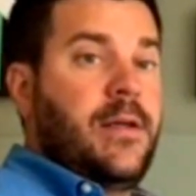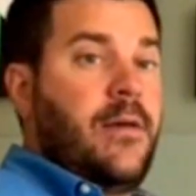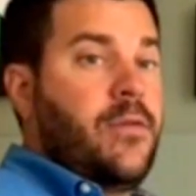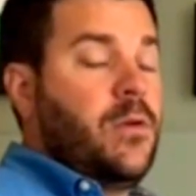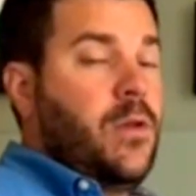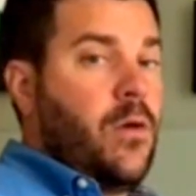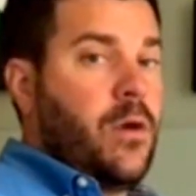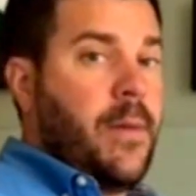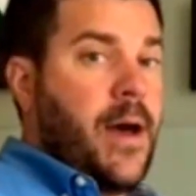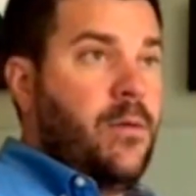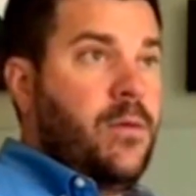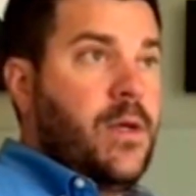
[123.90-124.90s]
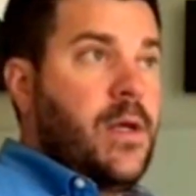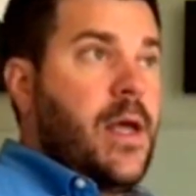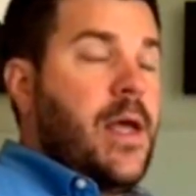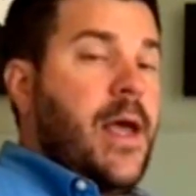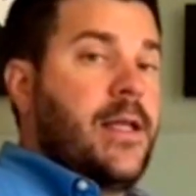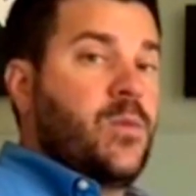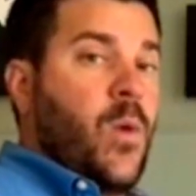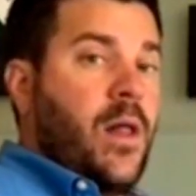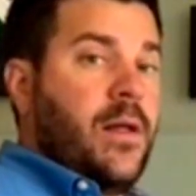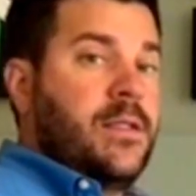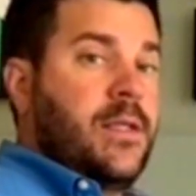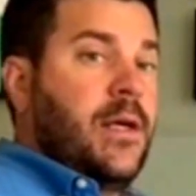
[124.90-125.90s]
of your loan amount, as
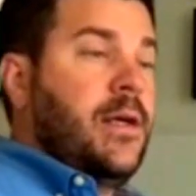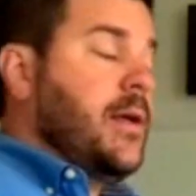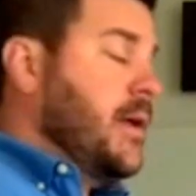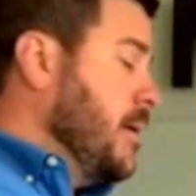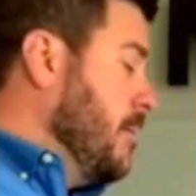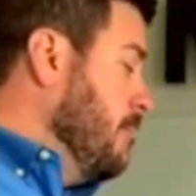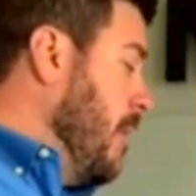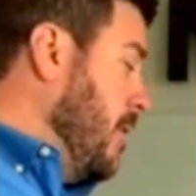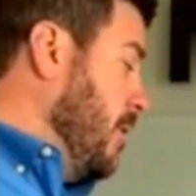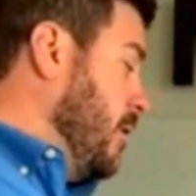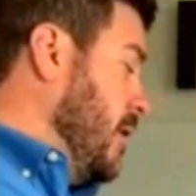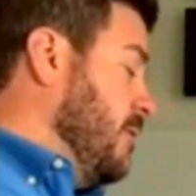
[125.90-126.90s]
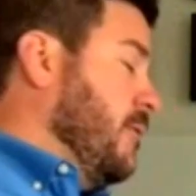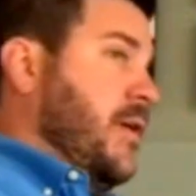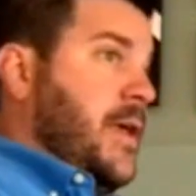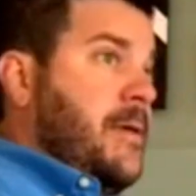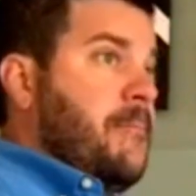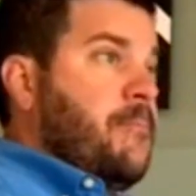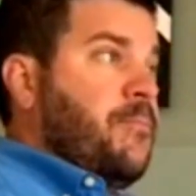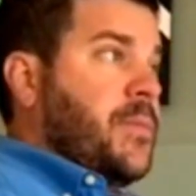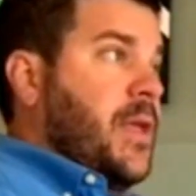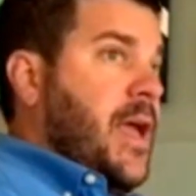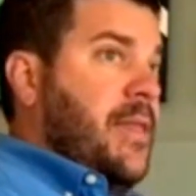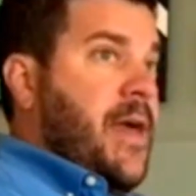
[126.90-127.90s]
well as a monthly fee.
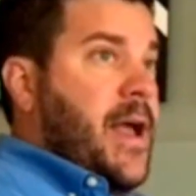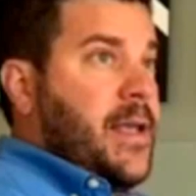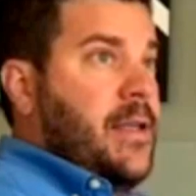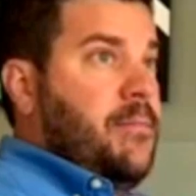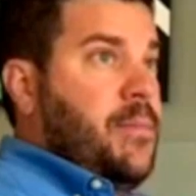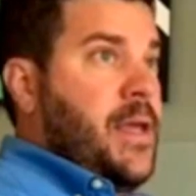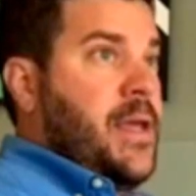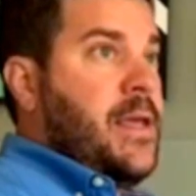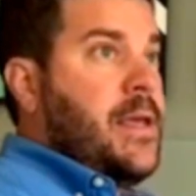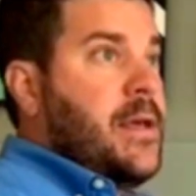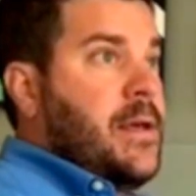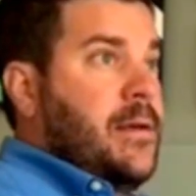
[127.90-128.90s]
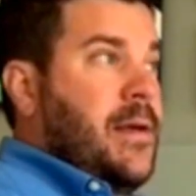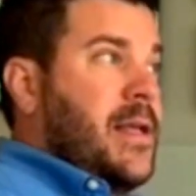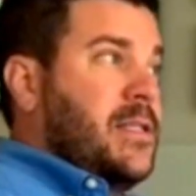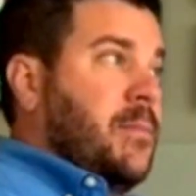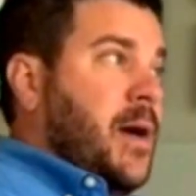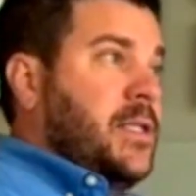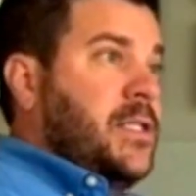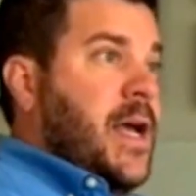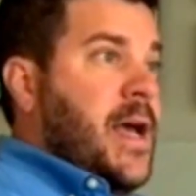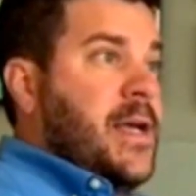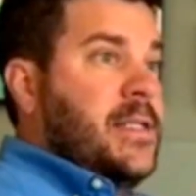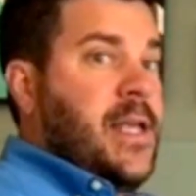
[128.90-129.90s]
And that can be as much
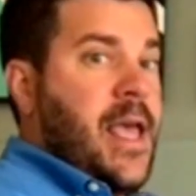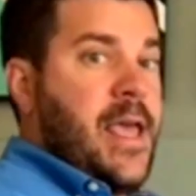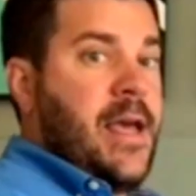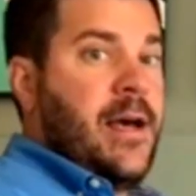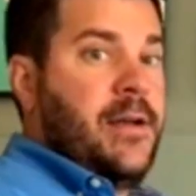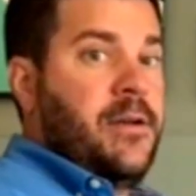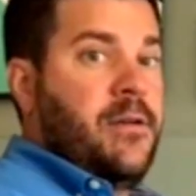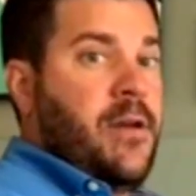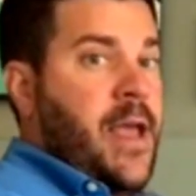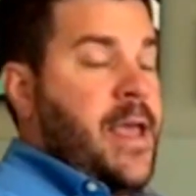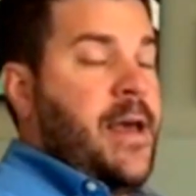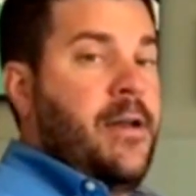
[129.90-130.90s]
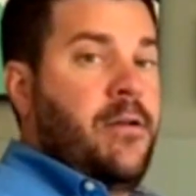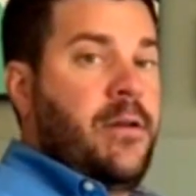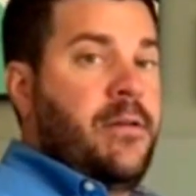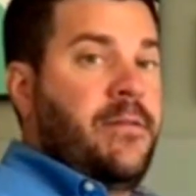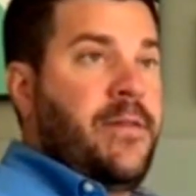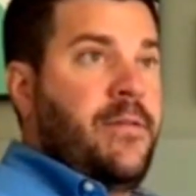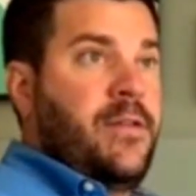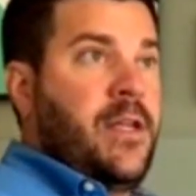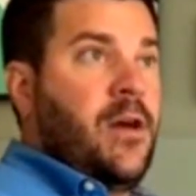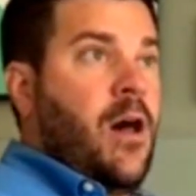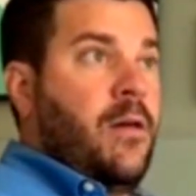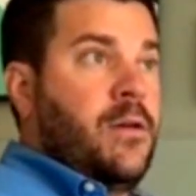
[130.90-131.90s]
as $800 or
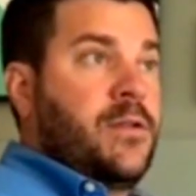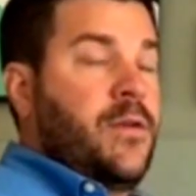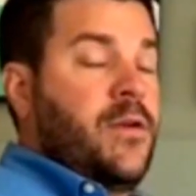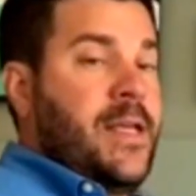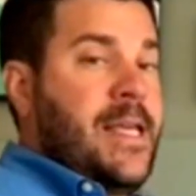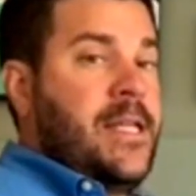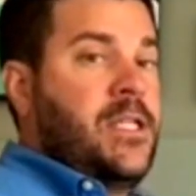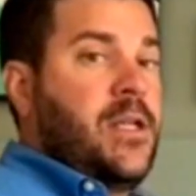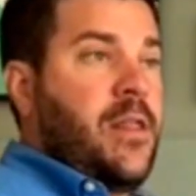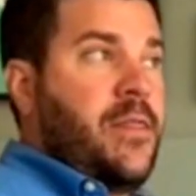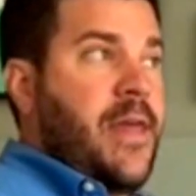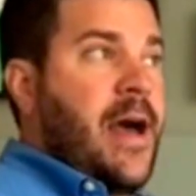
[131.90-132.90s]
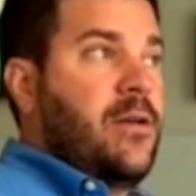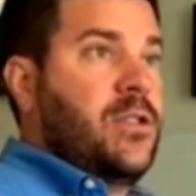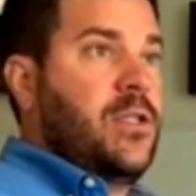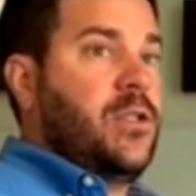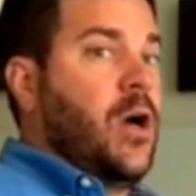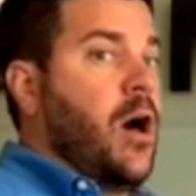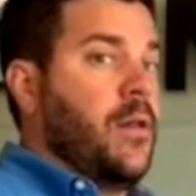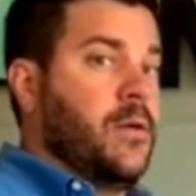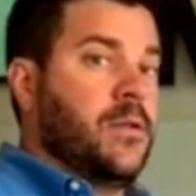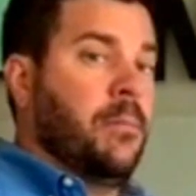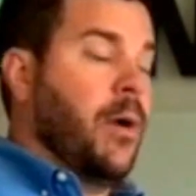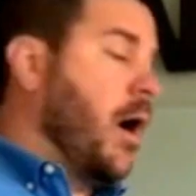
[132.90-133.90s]
$850 for each
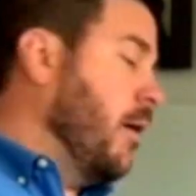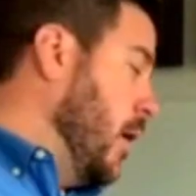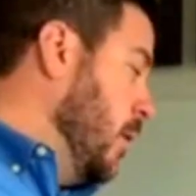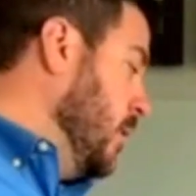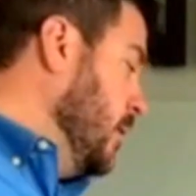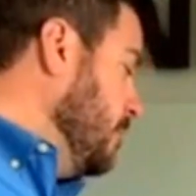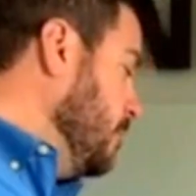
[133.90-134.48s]
$1,000 borrowed.